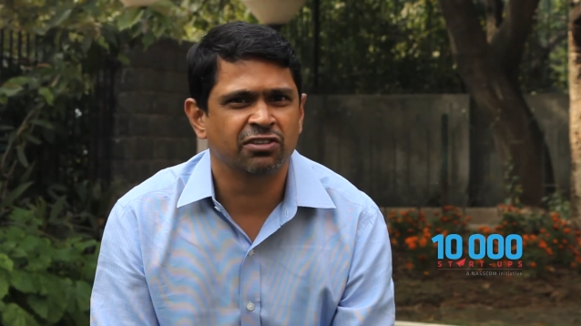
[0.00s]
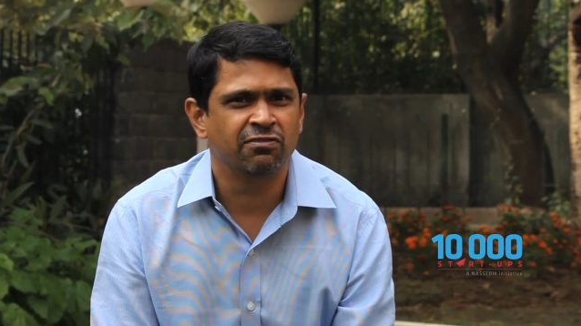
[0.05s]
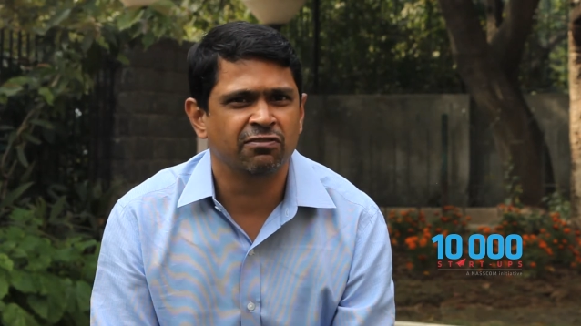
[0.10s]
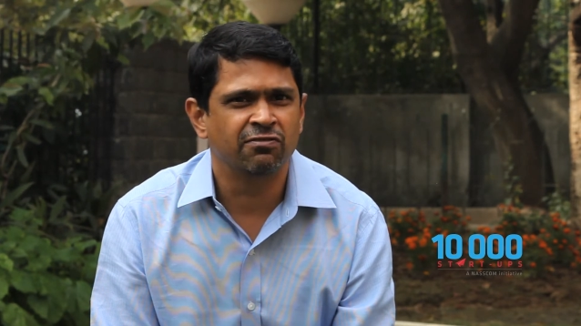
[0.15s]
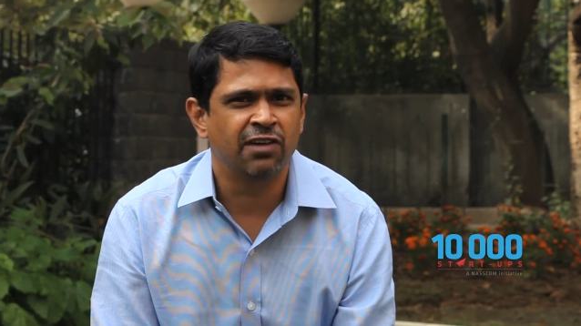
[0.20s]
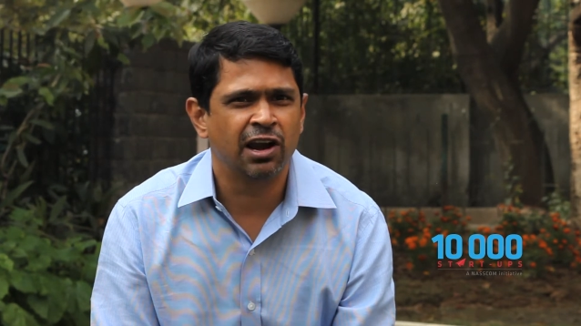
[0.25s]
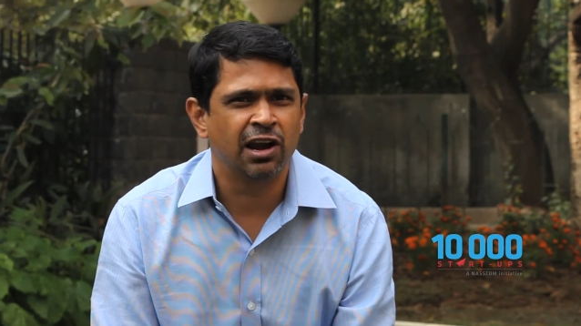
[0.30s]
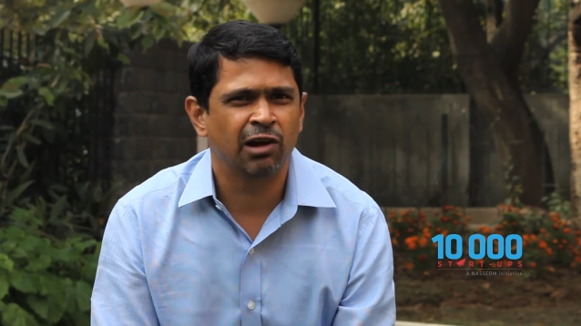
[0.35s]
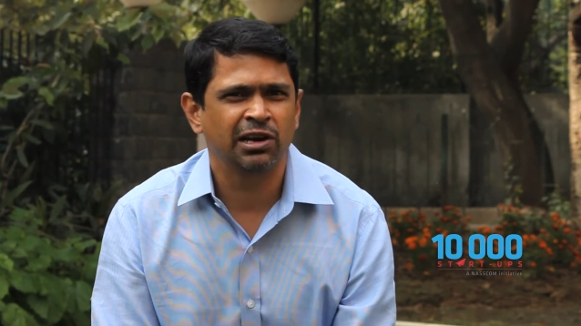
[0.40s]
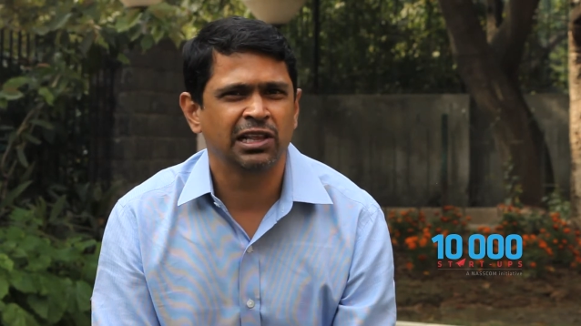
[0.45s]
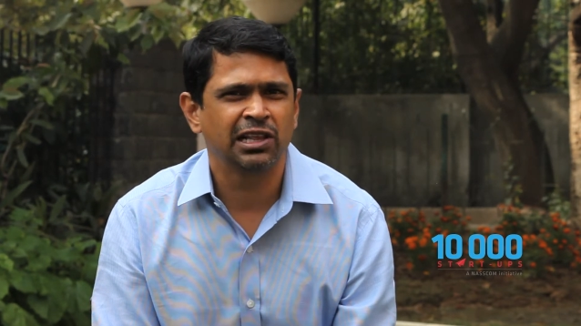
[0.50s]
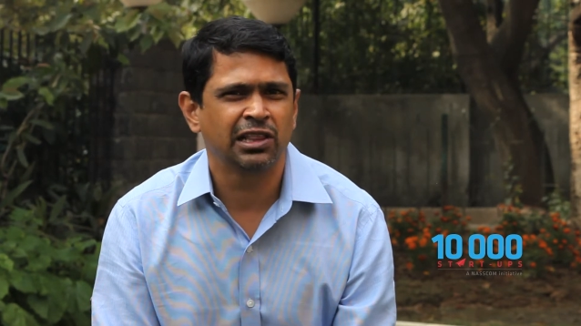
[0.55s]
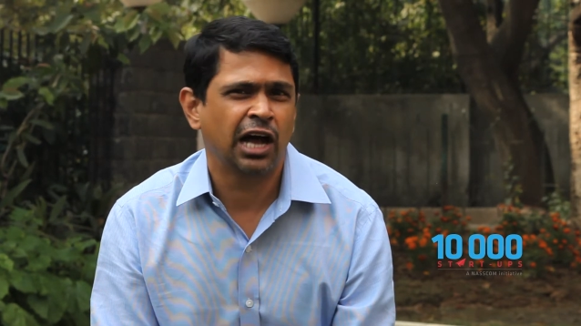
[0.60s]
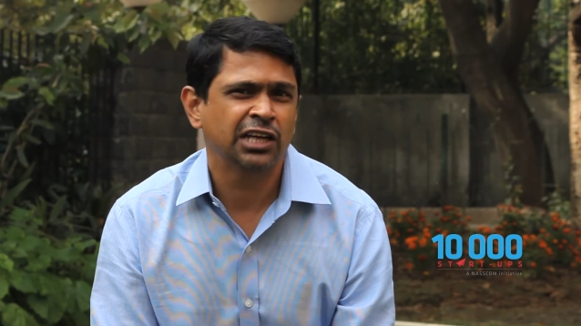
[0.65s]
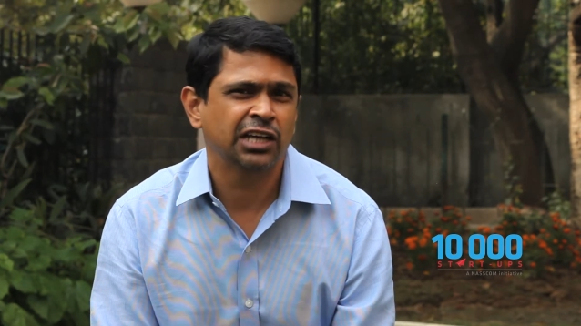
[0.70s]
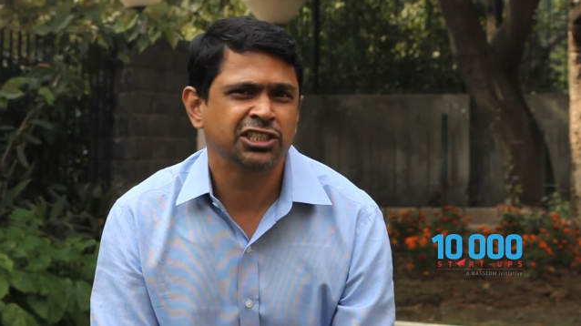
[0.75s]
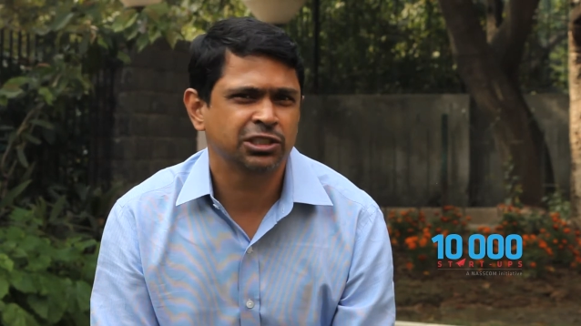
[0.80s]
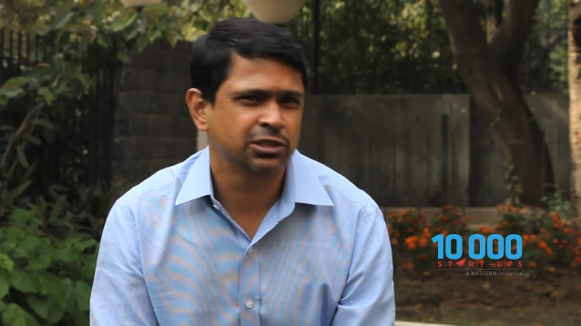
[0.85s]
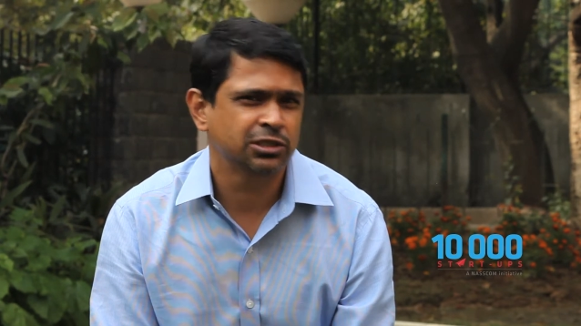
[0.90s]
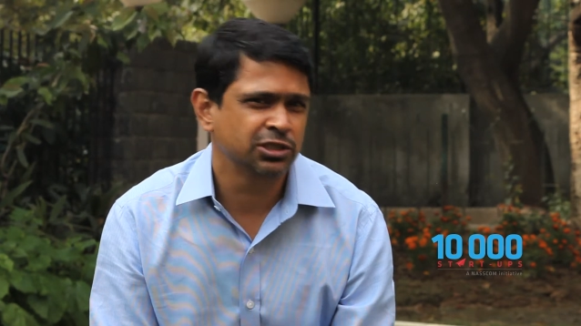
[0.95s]
a very
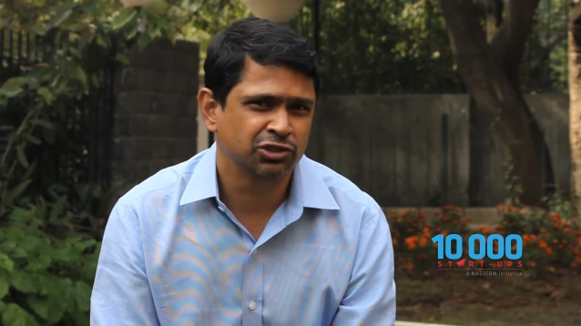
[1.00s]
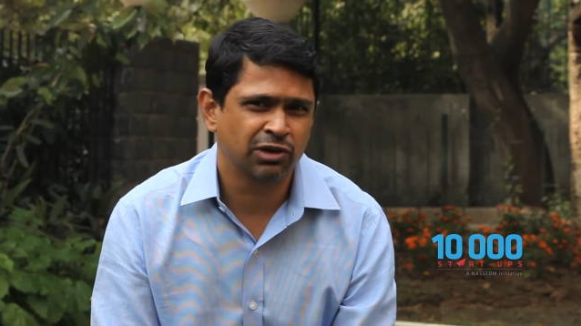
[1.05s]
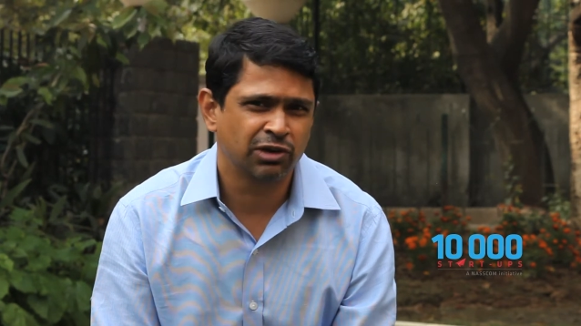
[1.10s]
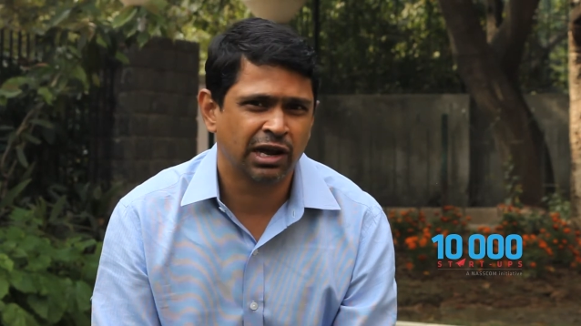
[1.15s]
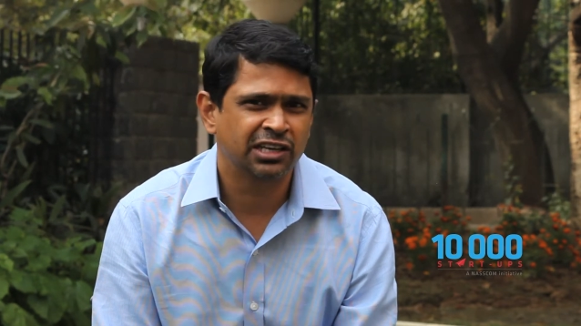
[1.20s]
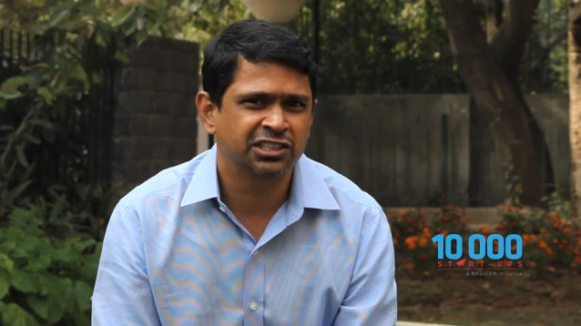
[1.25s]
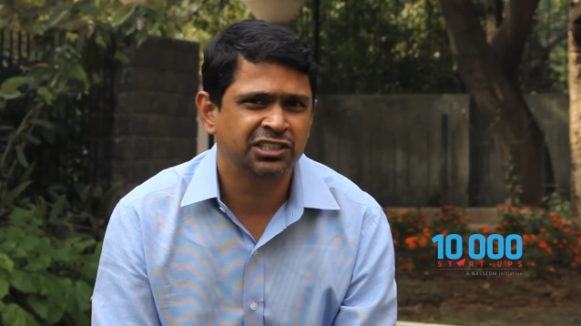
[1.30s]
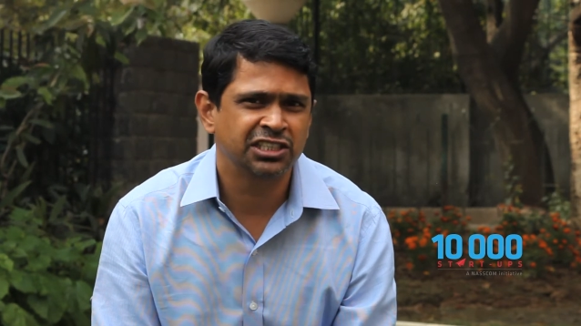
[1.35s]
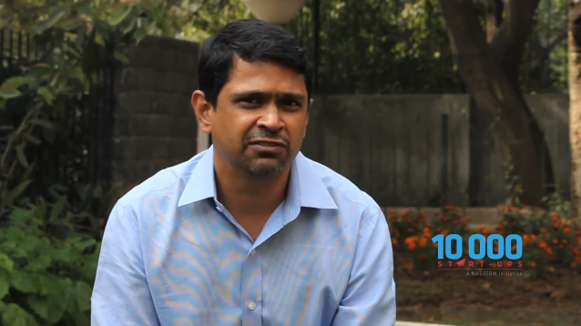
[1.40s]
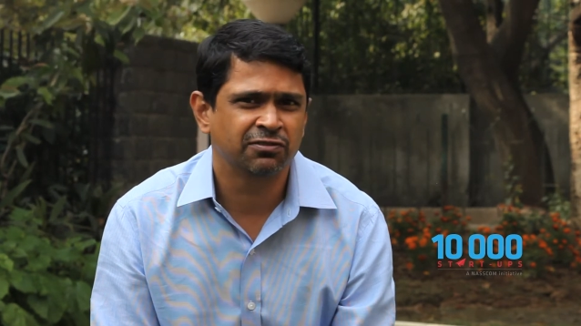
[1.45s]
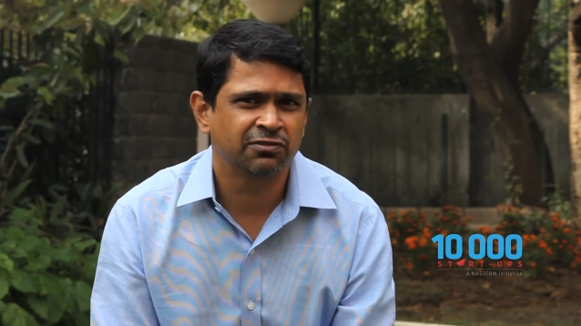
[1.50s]
logical strategy